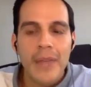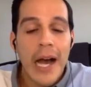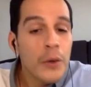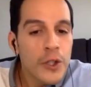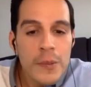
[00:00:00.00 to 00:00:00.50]

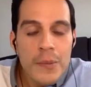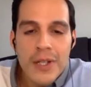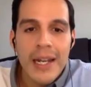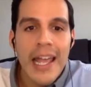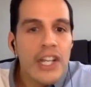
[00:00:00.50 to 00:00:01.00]

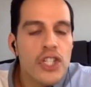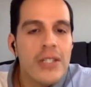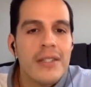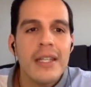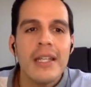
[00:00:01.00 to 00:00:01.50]
outcomes and
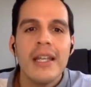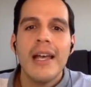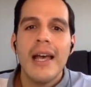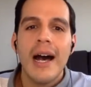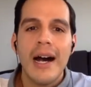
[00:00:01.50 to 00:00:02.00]
agency.
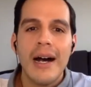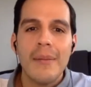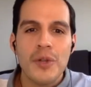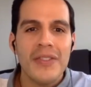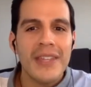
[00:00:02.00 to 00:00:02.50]

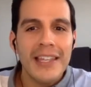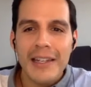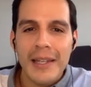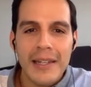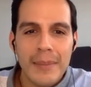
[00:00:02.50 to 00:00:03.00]
So I think
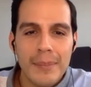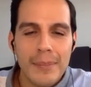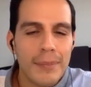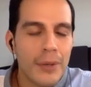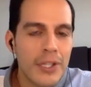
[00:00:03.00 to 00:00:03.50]
it
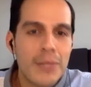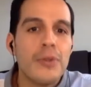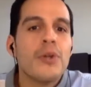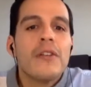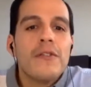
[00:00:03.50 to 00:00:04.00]
embodies
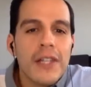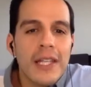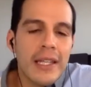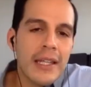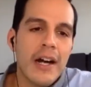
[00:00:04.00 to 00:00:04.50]

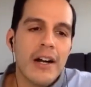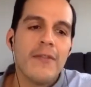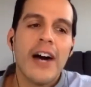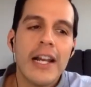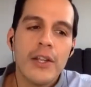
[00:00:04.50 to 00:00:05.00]
beautifully our
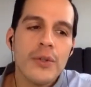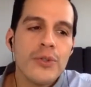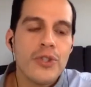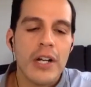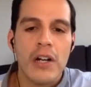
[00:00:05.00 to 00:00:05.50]

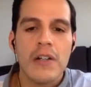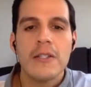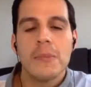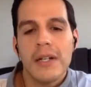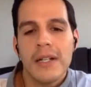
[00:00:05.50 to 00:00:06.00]
values and our
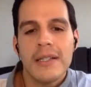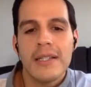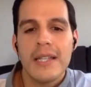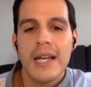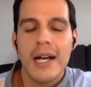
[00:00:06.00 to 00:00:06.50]

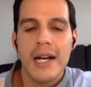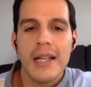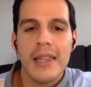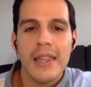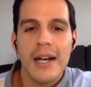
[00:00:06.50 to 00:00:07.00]
spirit,
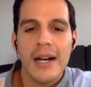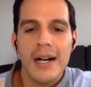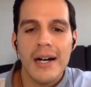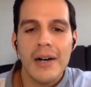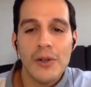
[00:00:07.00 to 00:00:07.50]
and
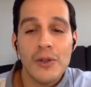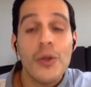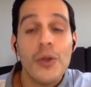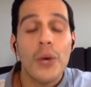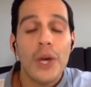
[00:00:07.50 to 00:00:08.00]
also
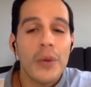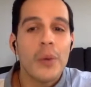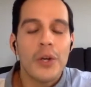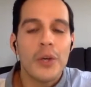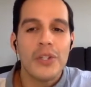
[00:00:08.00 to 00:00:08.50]
the way we
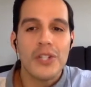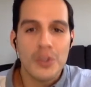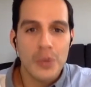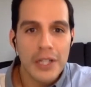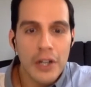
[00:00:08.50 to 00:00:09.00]
work, which
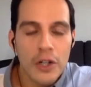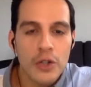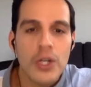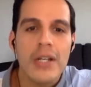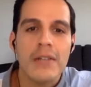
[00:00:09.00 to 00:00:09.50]
is really
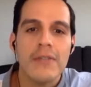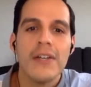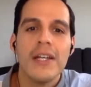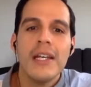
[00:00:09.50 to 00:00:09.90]
co-creative.